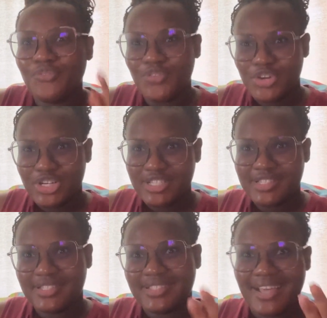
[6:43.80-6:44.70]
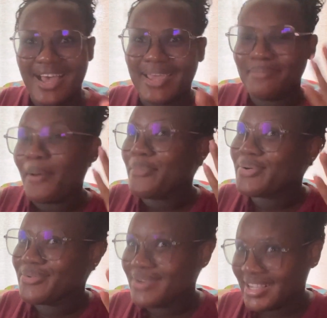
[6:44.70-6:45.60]
first time
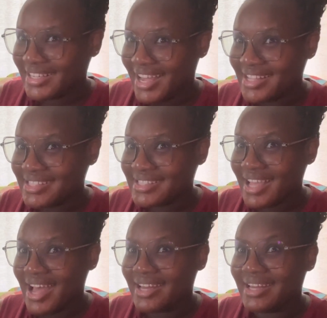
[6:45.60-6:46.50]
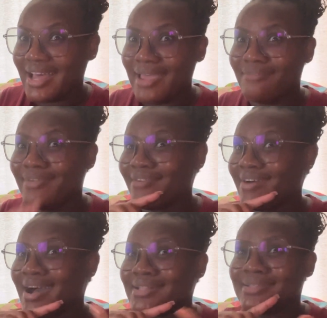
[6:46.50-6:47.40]
pregnant, and I have never
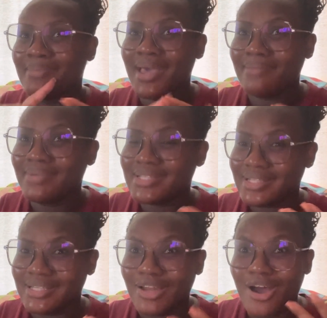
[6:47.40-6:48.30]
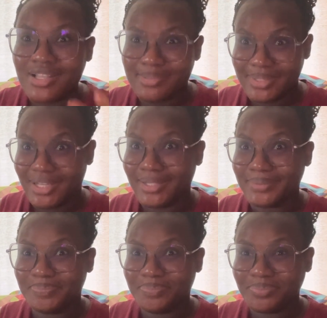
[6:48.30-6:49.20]
had to be admitted in the hospital.
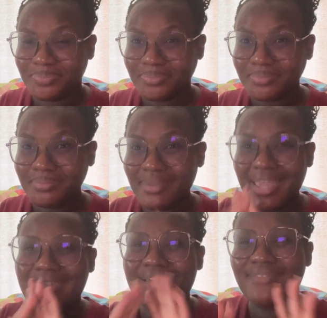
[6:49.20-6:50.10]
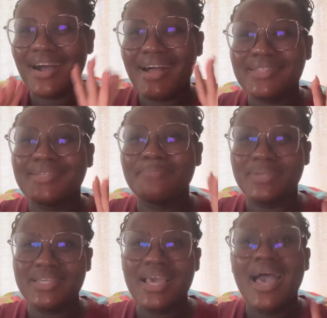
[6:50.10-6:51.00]
Never had to
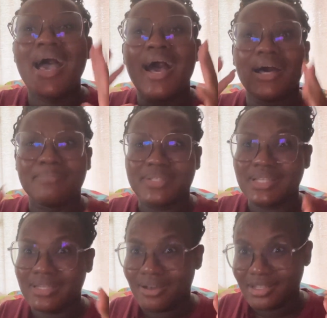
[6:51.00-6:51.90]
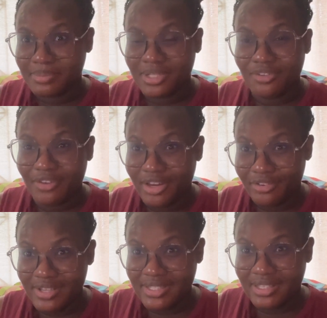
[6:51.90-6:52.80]
be admitted in the hospital for any
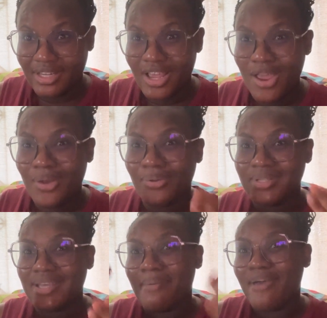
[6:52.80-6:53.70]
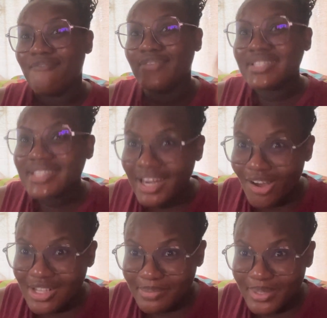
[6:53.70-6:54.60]
reason. The only time I visit an
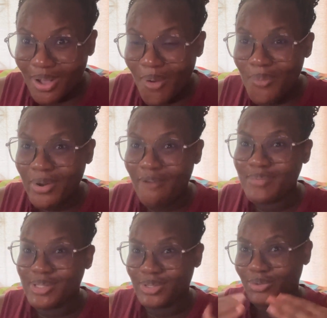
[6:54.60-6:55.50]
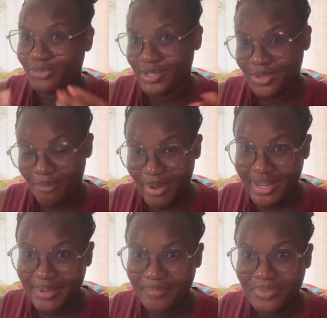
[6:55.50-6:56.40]
hospital would have been to look for
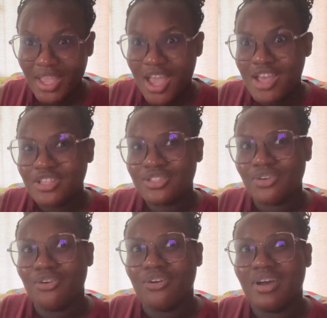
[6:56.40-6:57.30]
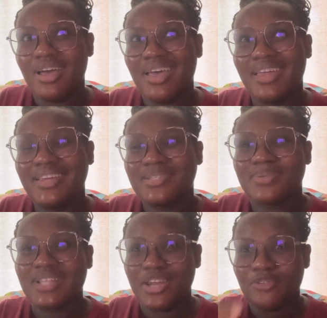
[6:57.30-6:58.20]
somebody. So this
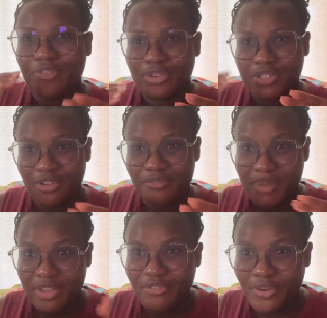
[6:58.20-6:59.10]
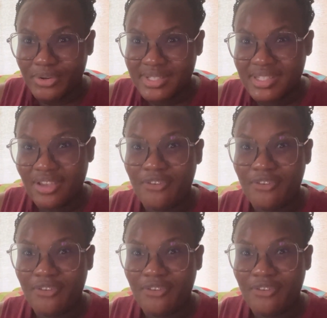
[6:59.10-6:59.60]
was like the first of many first